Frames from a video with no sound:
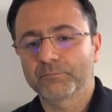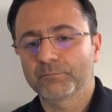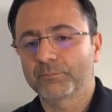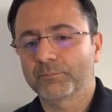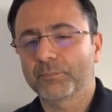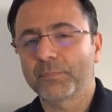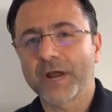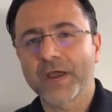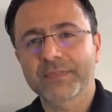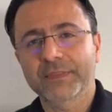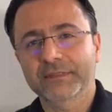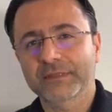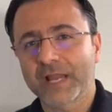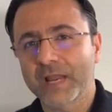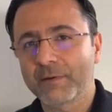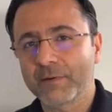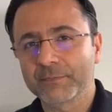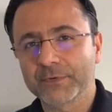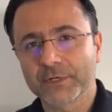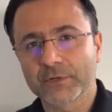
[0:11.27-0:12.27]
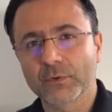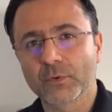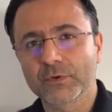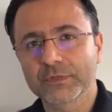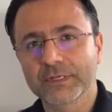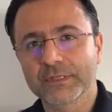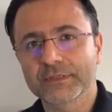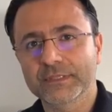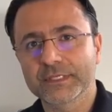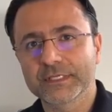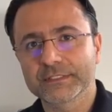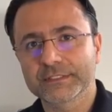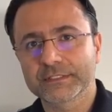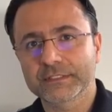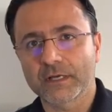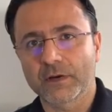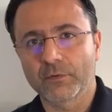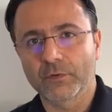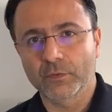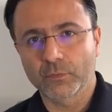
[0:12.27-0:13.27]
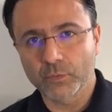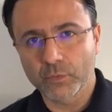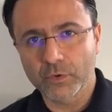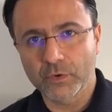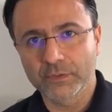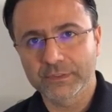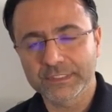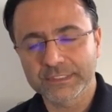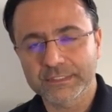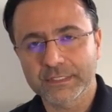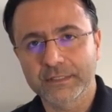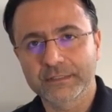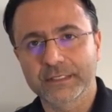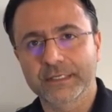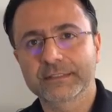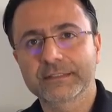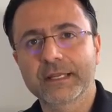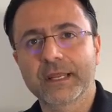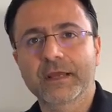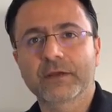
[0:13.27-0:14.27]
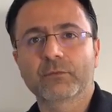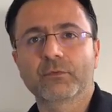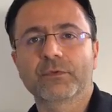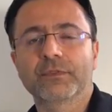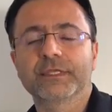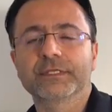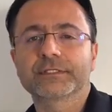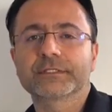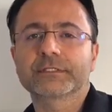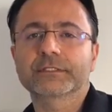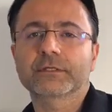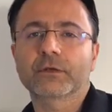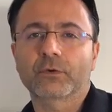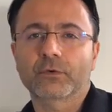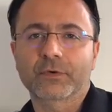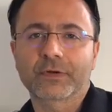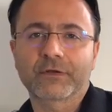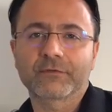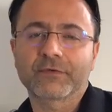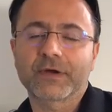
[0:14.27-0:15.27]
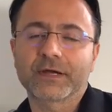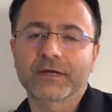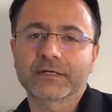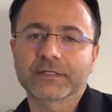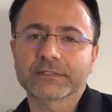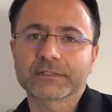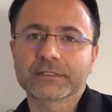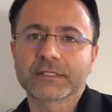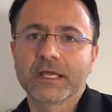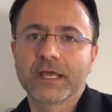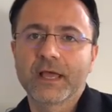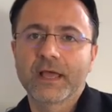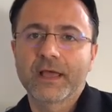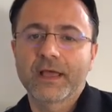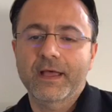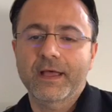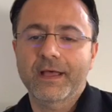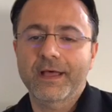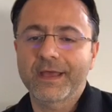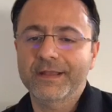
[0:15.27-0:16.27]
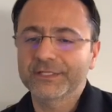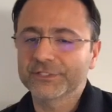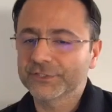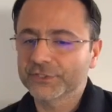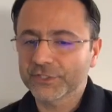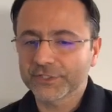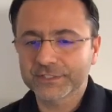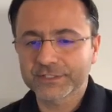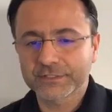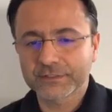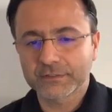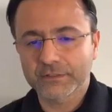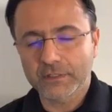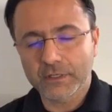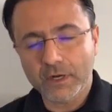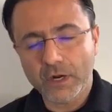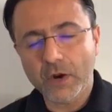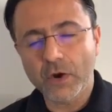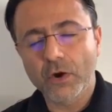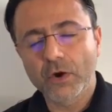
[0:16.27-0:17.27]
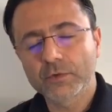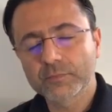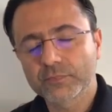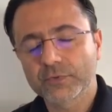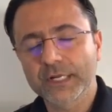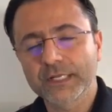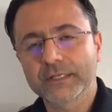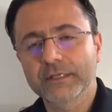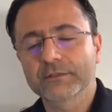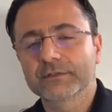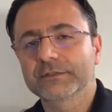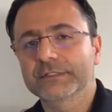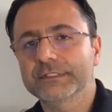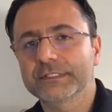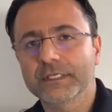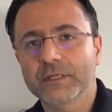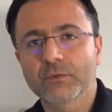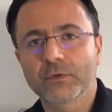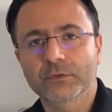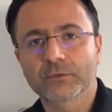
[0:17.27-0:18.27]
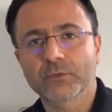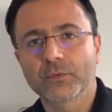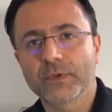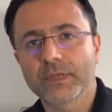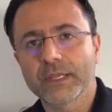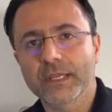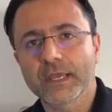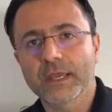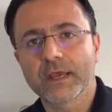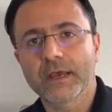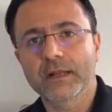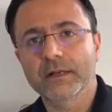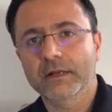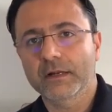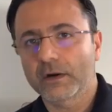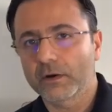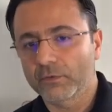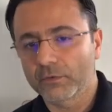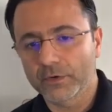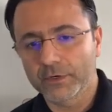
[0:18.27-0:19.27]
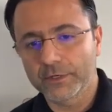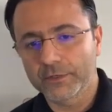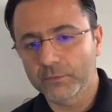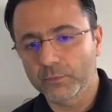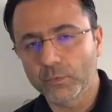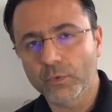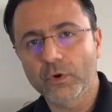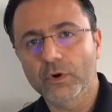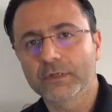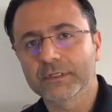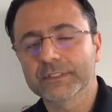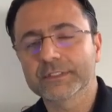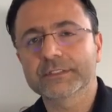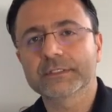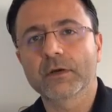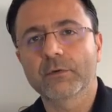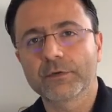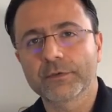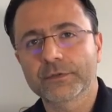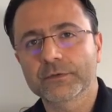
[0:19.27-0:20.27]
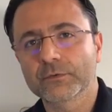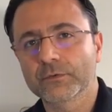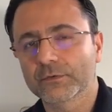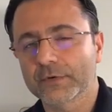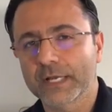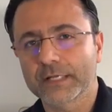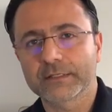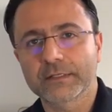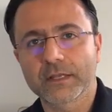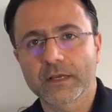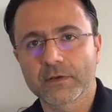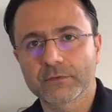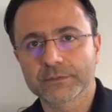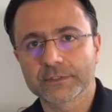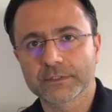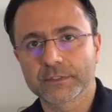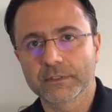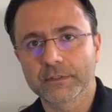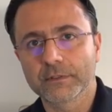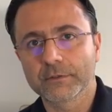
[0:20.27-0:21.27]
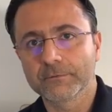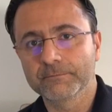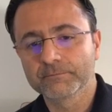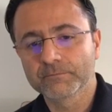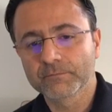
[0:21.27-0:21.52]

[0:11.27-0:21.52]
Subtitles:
the time I'm recording this, our world is under attack with this coronavirus, and it's just heartbreaking to see what we and our world is going through right now. So